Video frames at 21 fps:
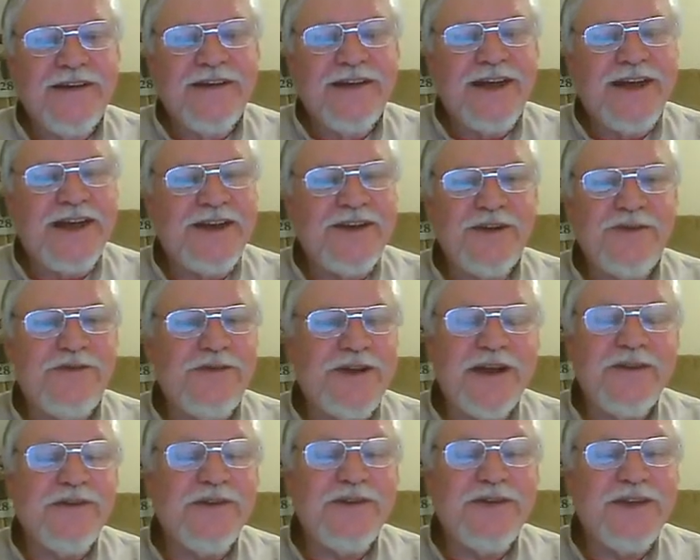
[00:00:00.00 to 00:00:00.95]
and you've
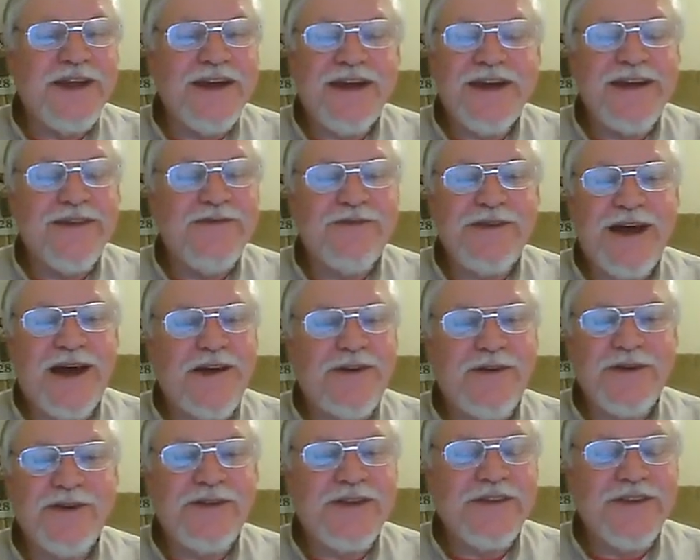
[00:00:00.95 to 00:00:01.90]
never seen any
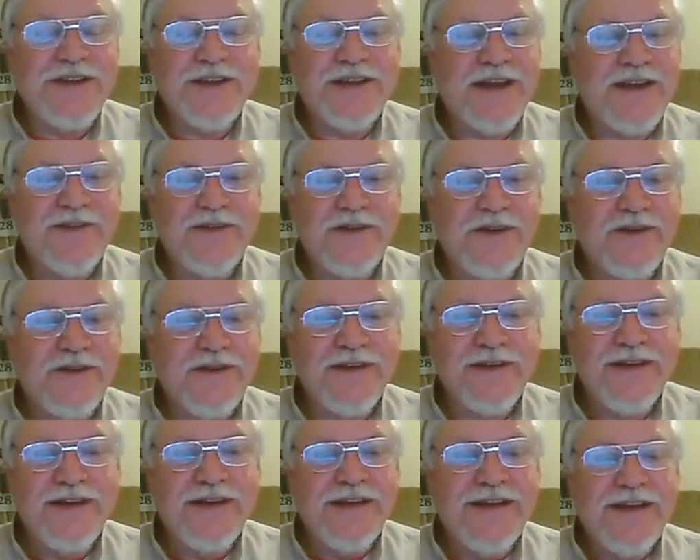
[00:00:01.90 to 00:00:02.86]
flowers in the desert,
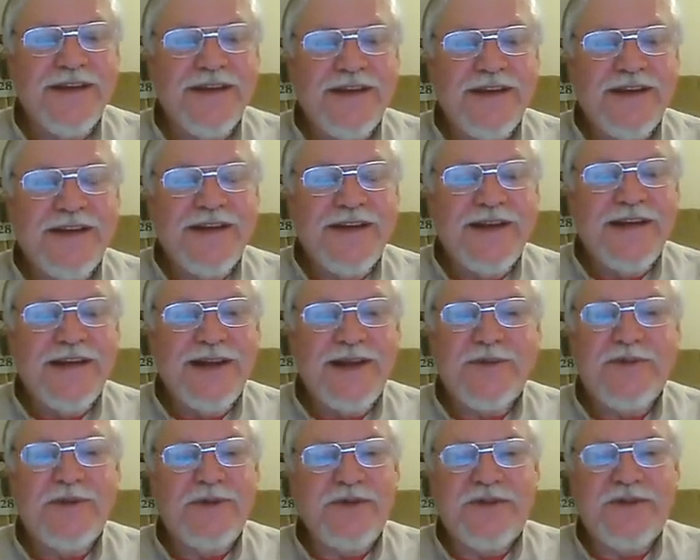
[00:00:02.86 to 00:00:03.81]
it
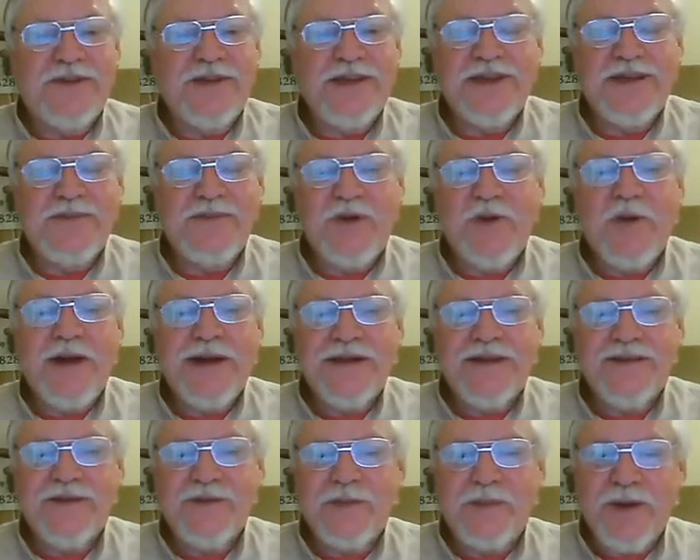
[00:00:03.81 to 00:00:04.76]
would seem quite
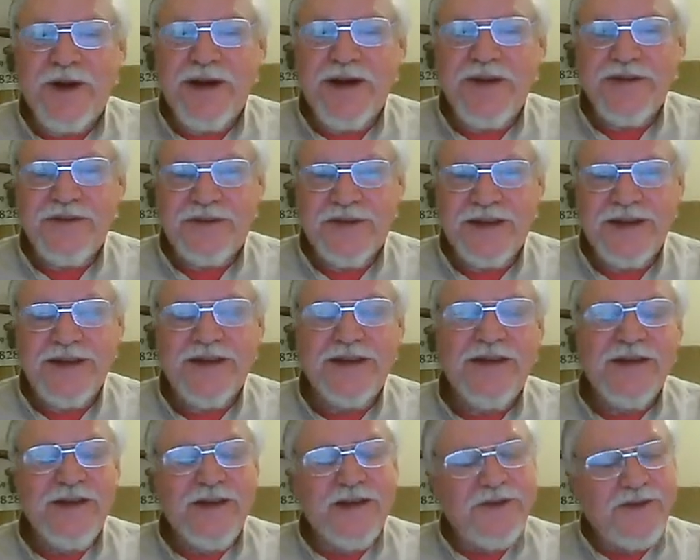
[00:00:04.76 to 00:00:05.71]
surprising
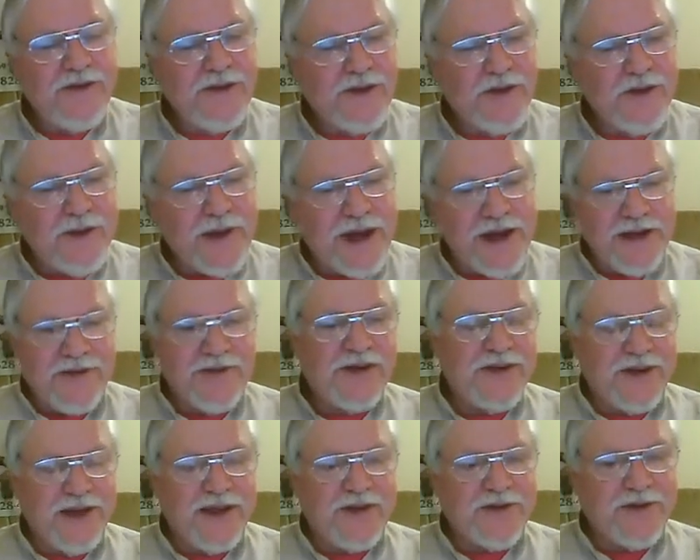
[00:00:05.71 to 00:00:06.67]
to go out in the
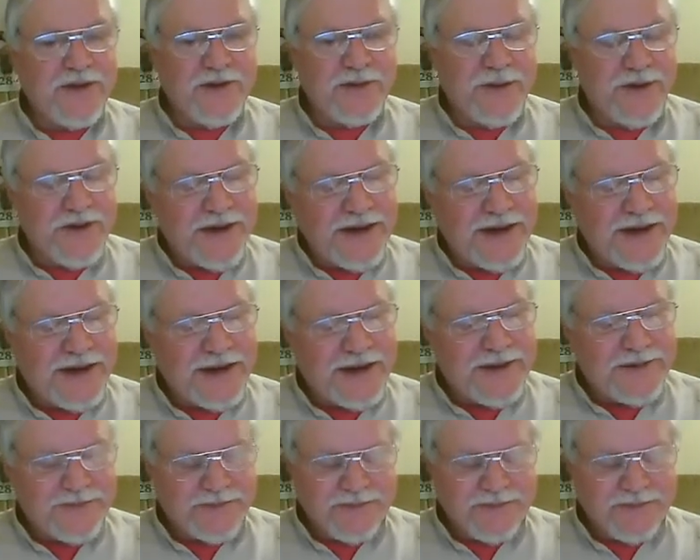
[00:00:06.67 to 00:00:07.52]
desert one day